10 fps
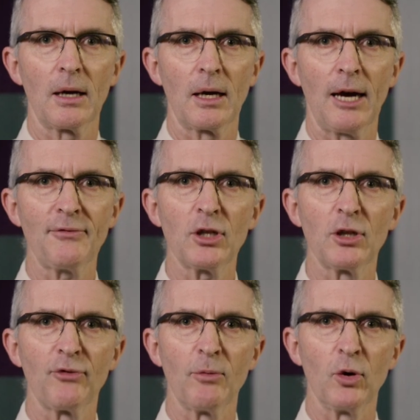After
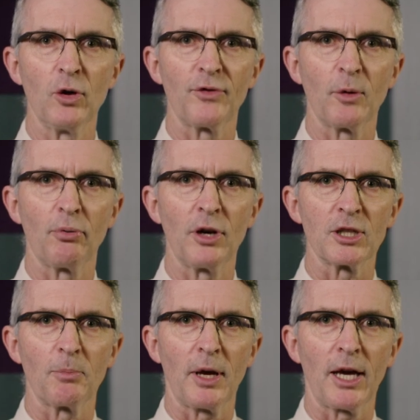you've removed the
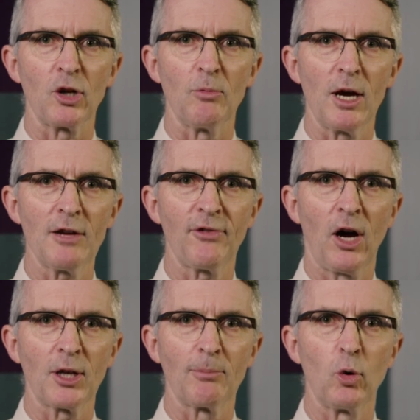pressure pad, you may
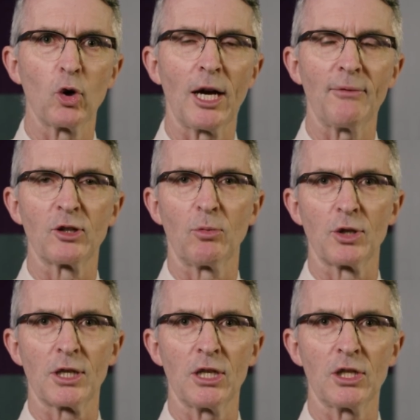find it more comfortable
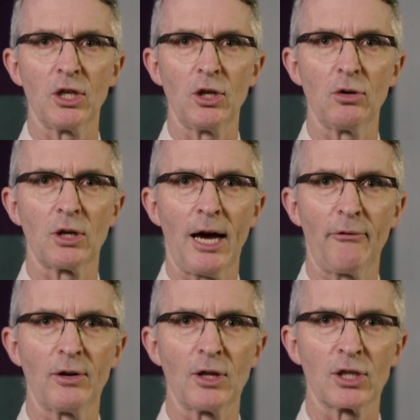to continue
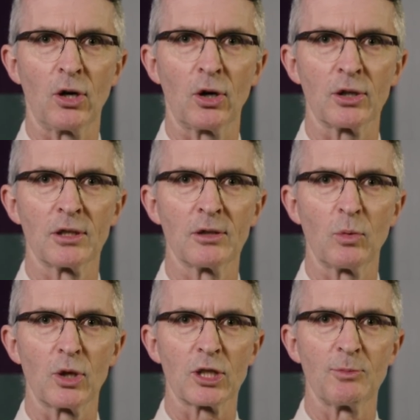covering the socket
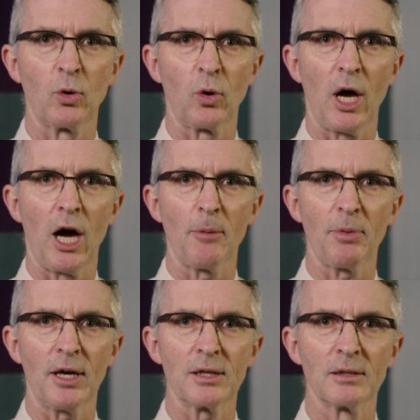with a small eye
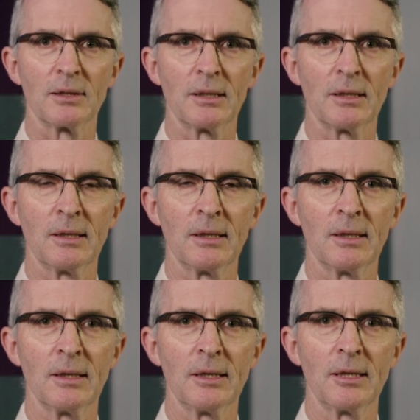pad.
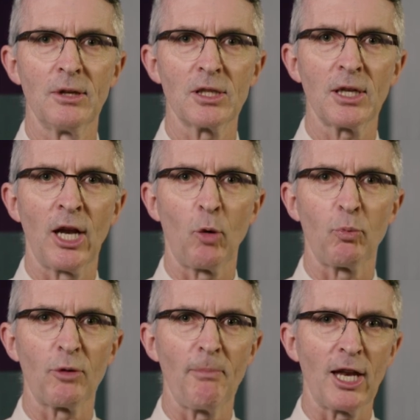This can help
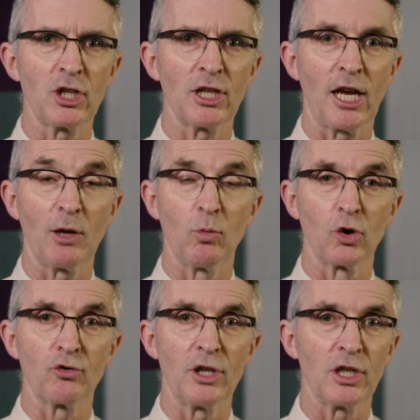with managing any
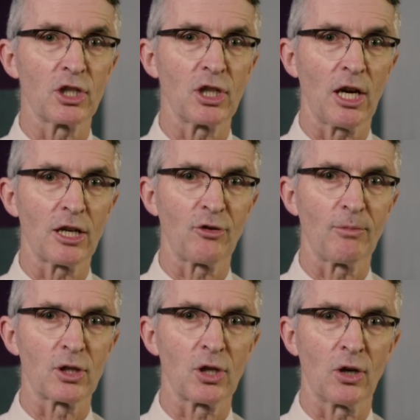watery discharge from
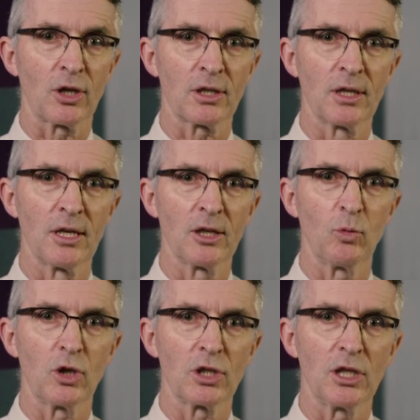the socket,
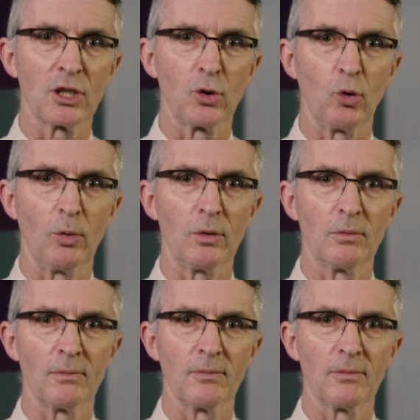which is normal.